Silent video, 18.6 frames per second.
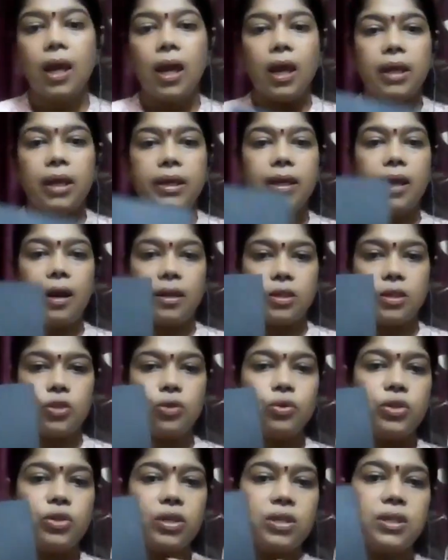Yeah, so
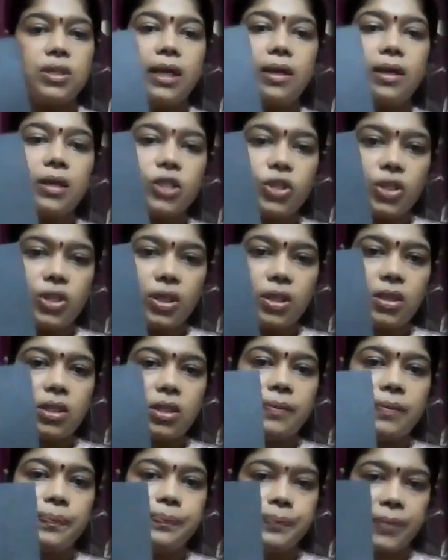just take a sheet,
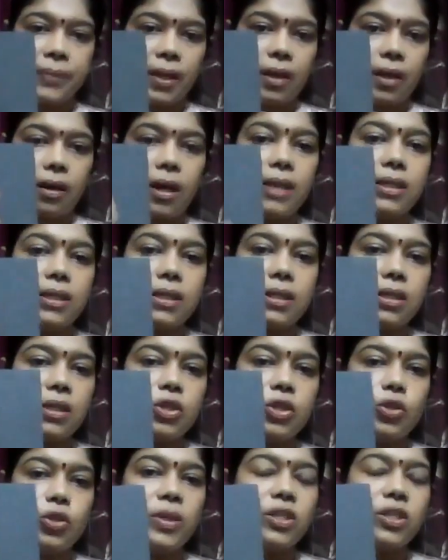cut it
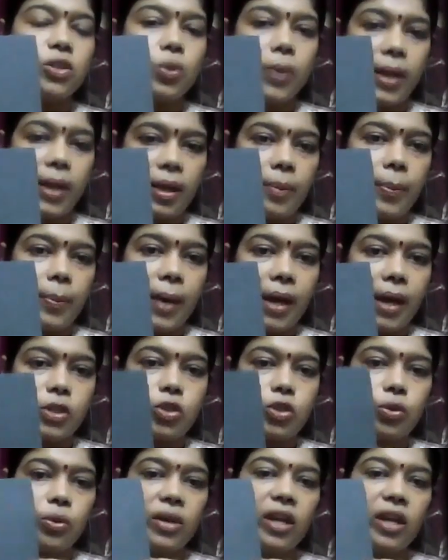into a square part,
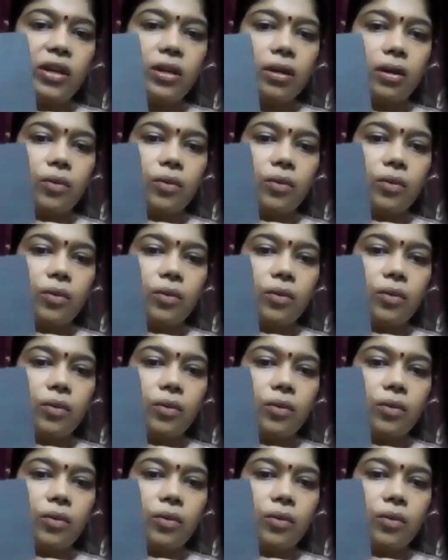so that